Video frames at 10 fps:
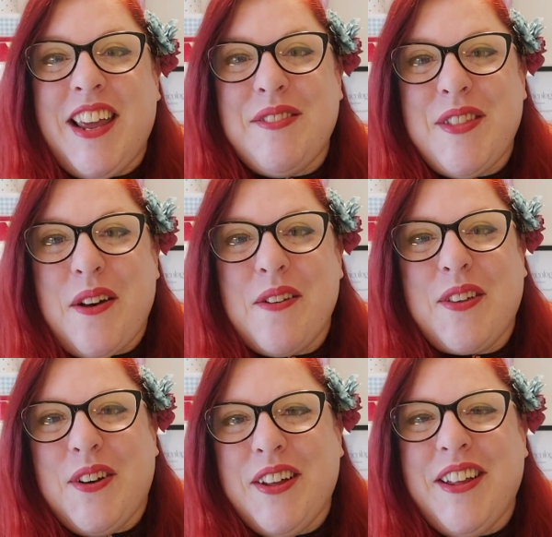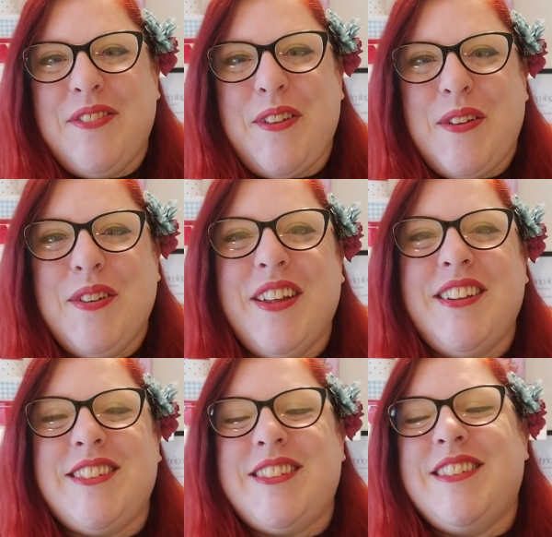even though I've got a few
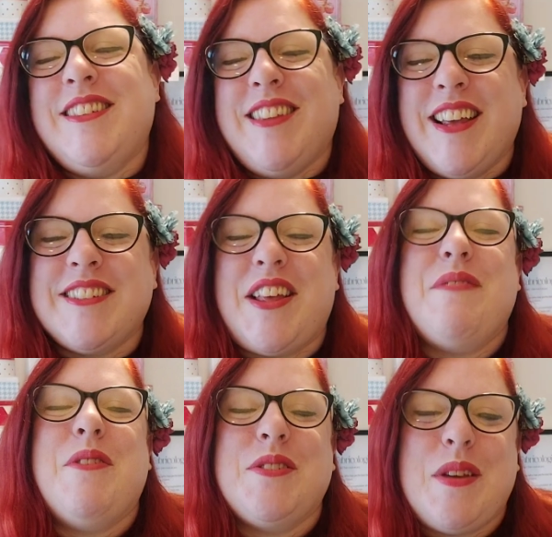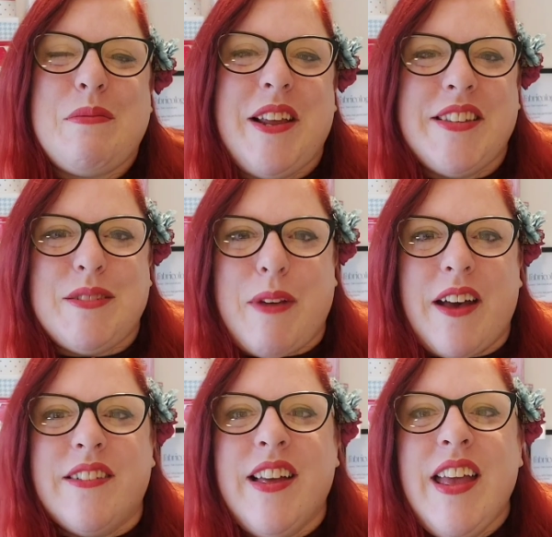things that I'm not so pleased about.